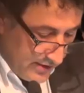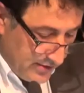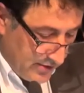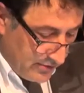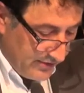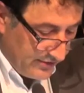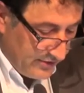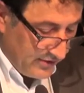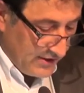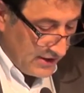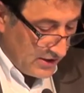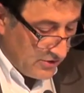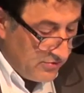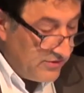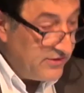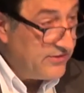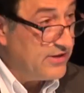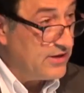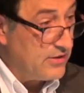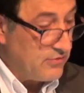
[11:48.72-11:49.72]
There is an
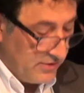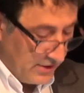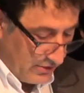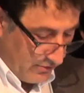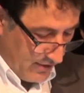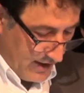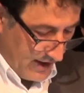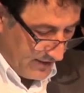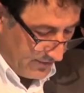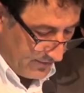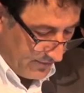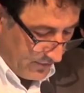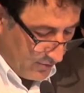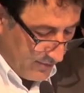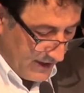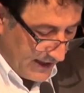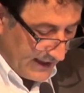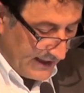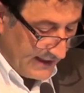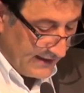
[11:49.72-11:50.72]
increasing request for
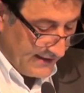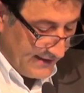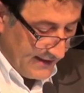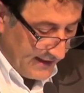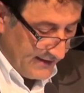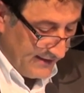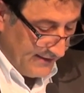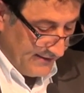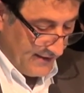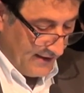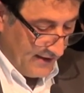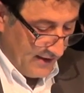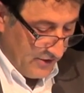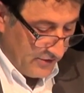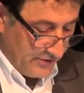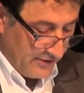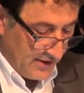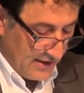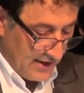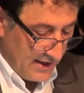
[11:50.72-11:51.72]
making data
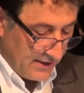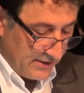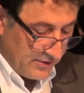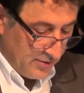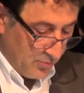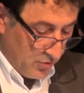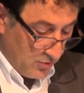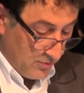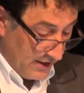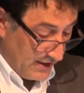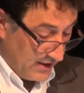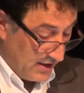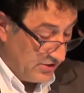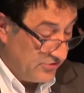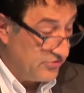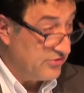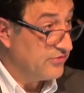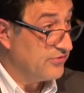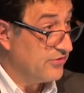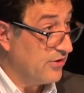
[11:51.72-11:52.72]
underlying the
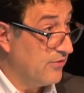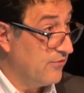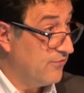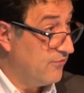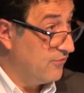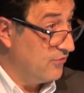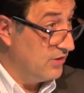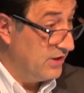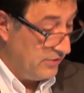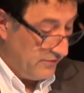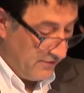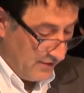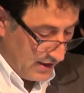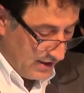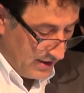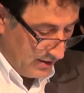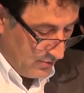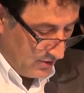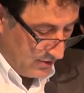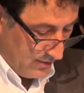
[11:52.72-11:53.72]
publications fully
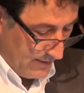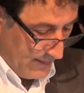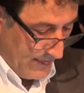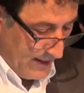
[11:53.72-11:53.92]
available.